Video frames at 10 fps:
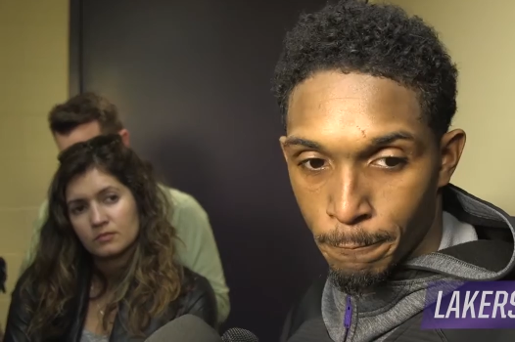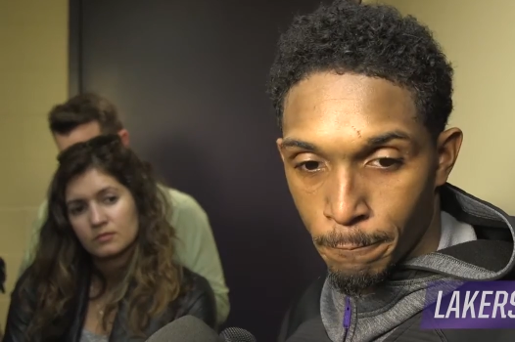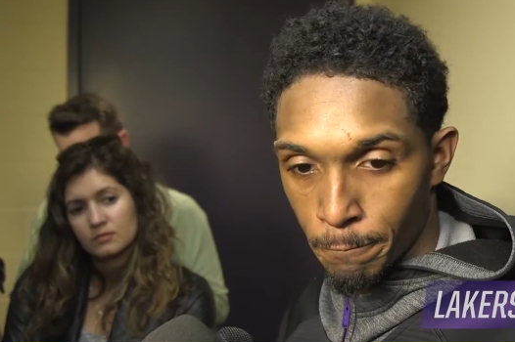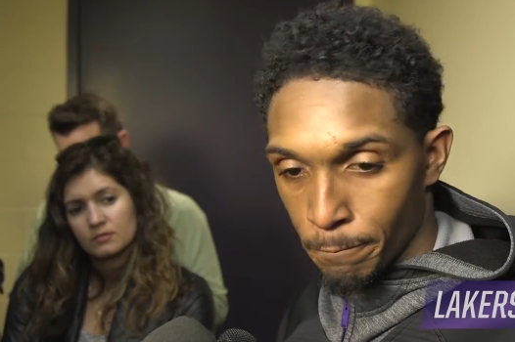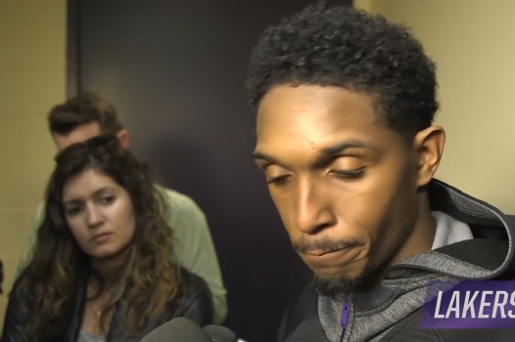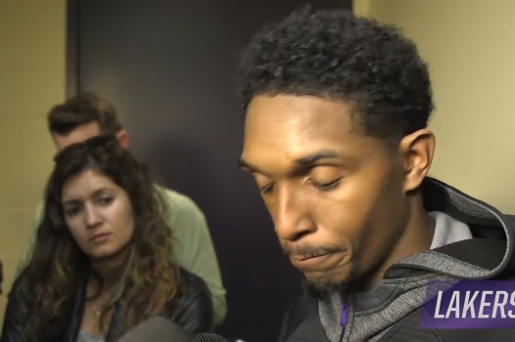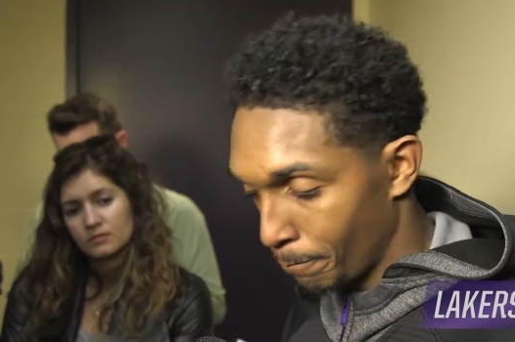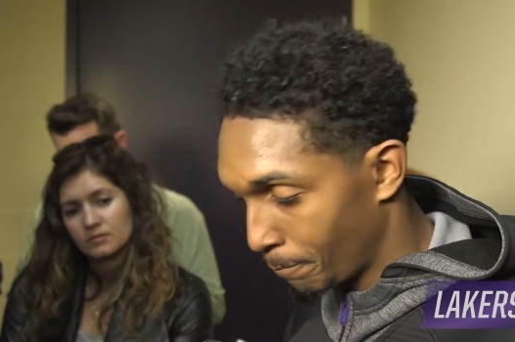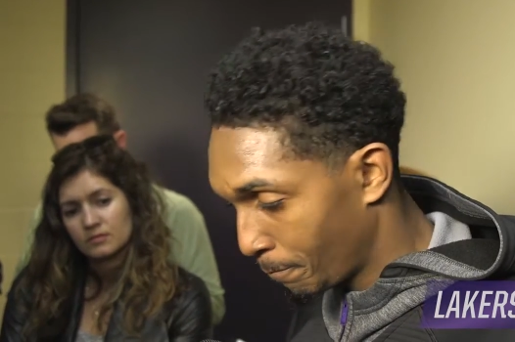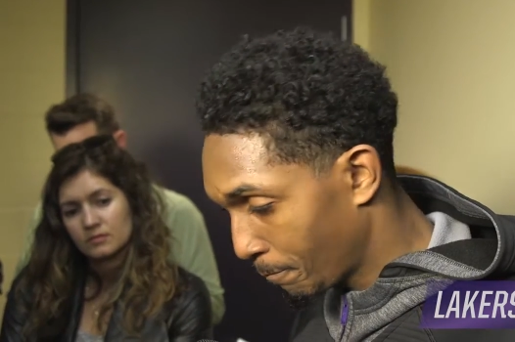Speaker 1: What will you do
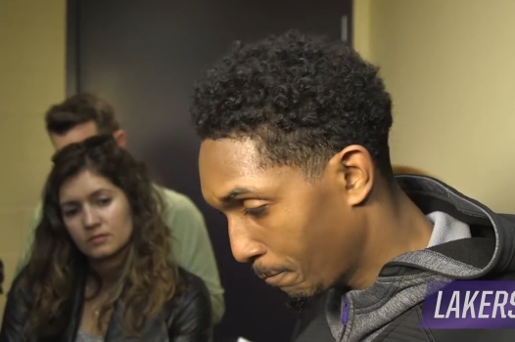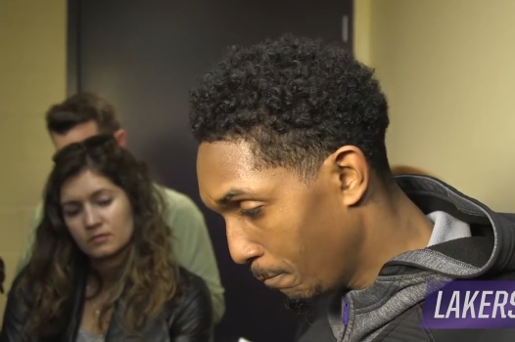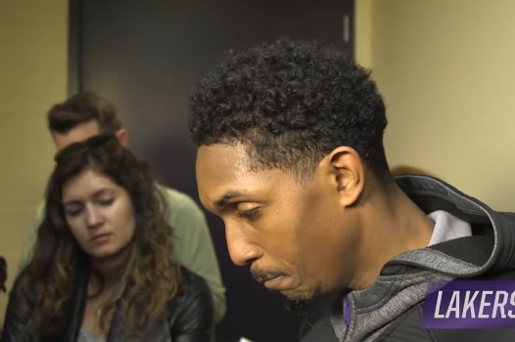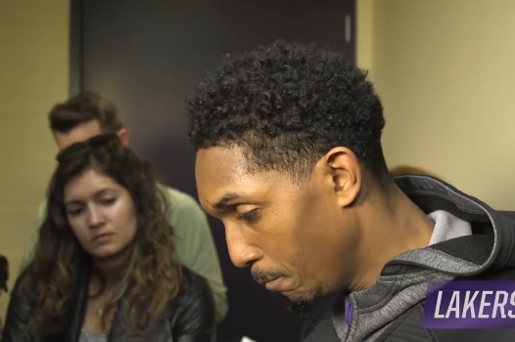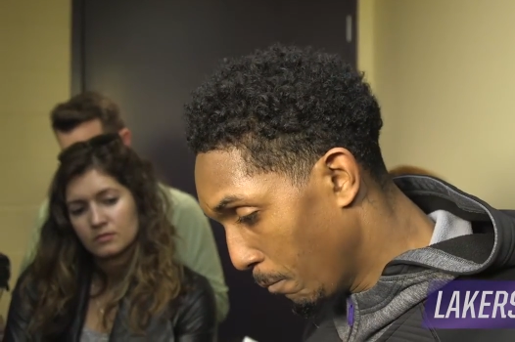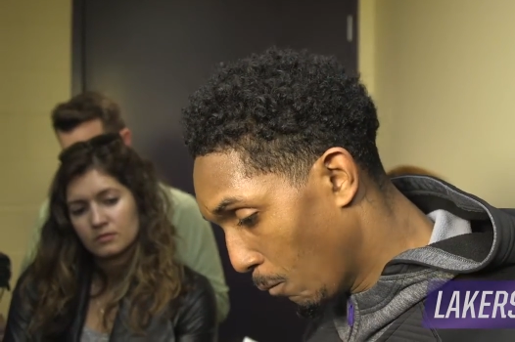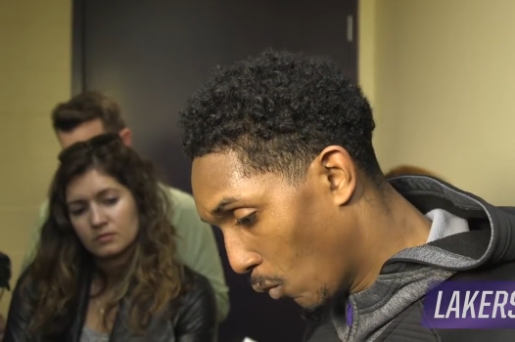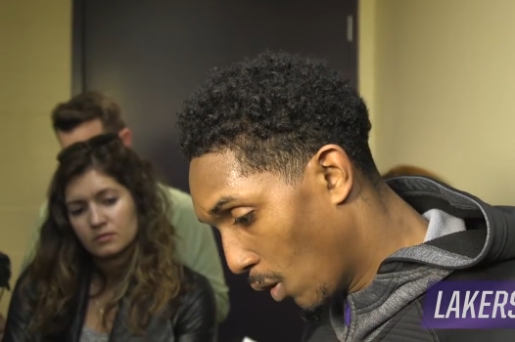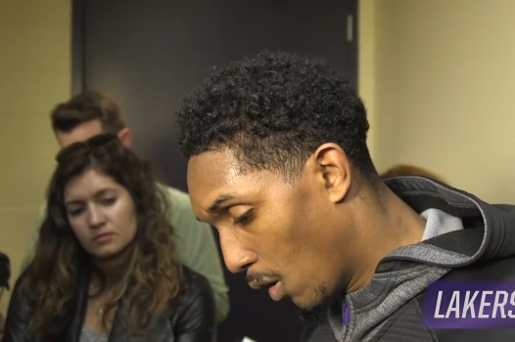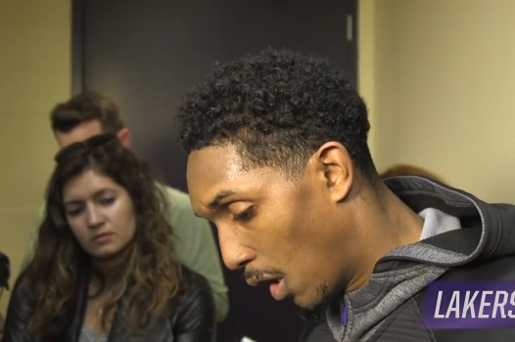during the break?
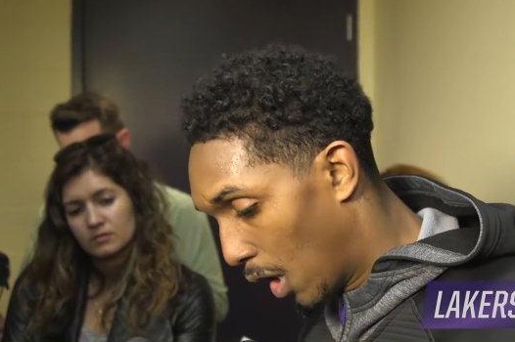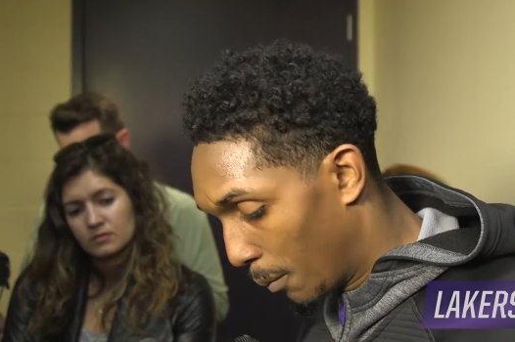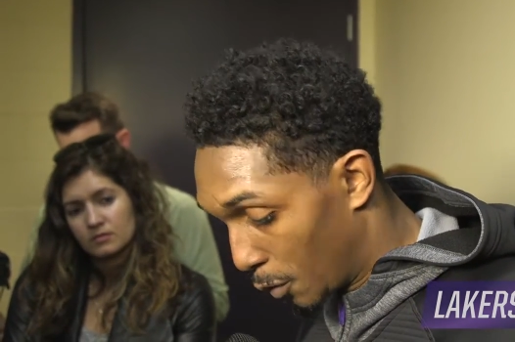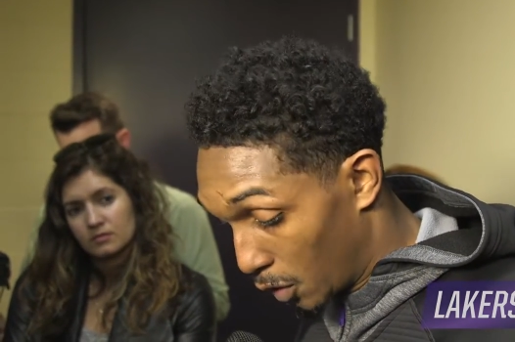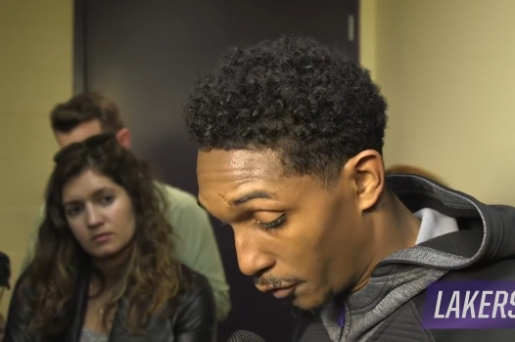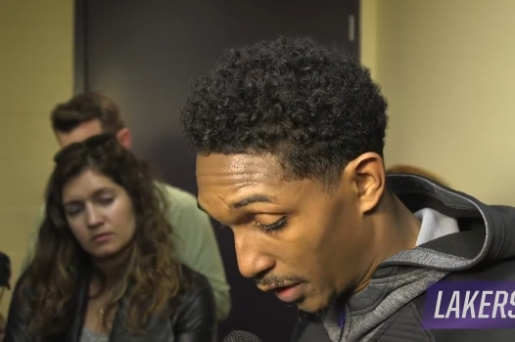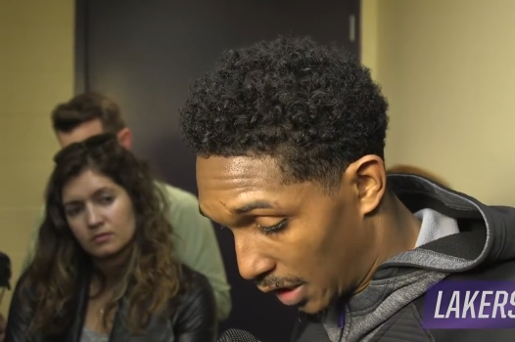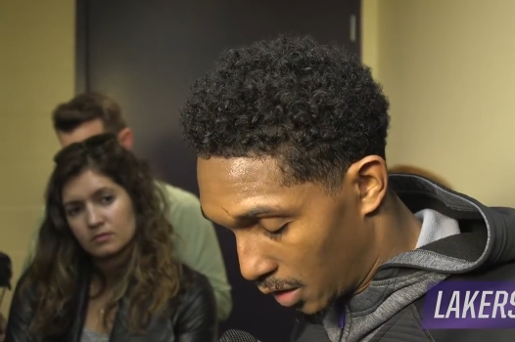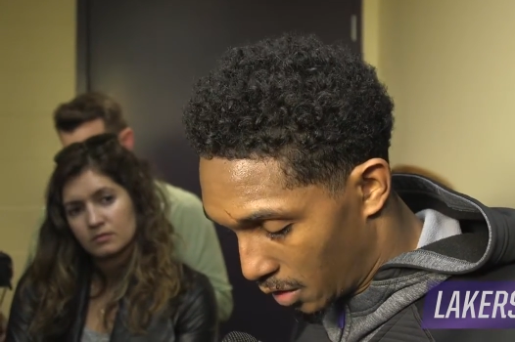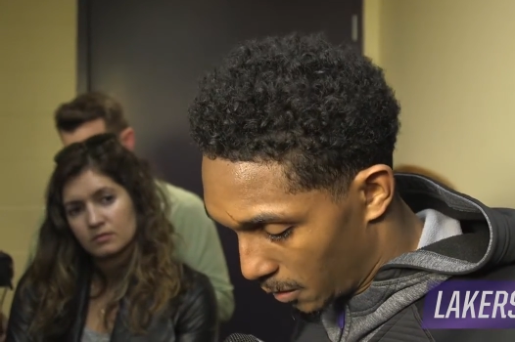Uh, I'm going on
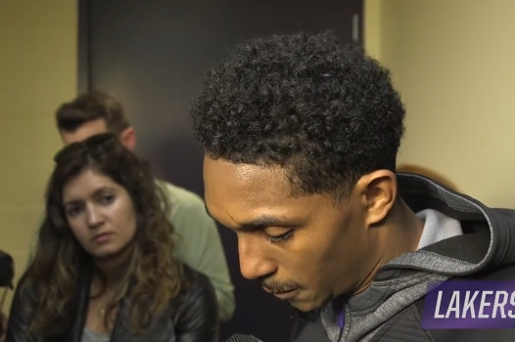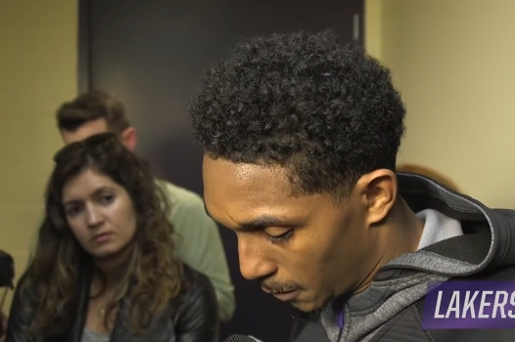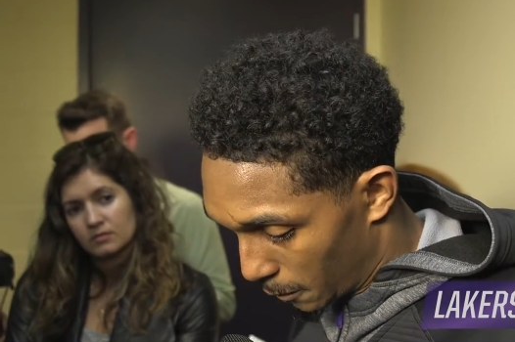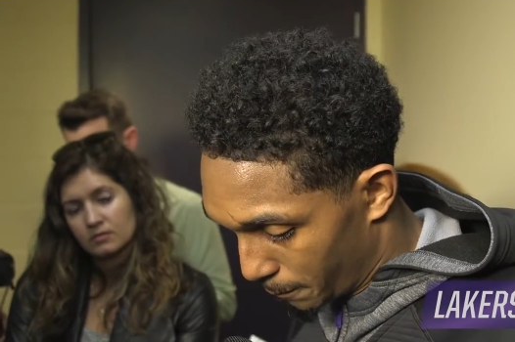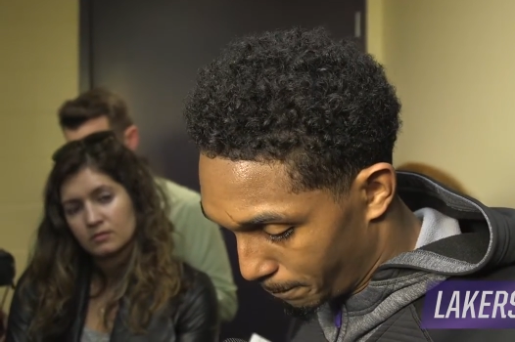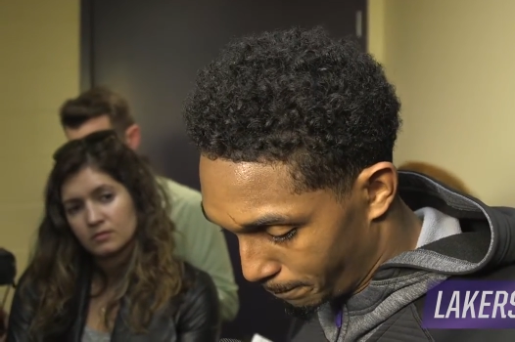vacation, so.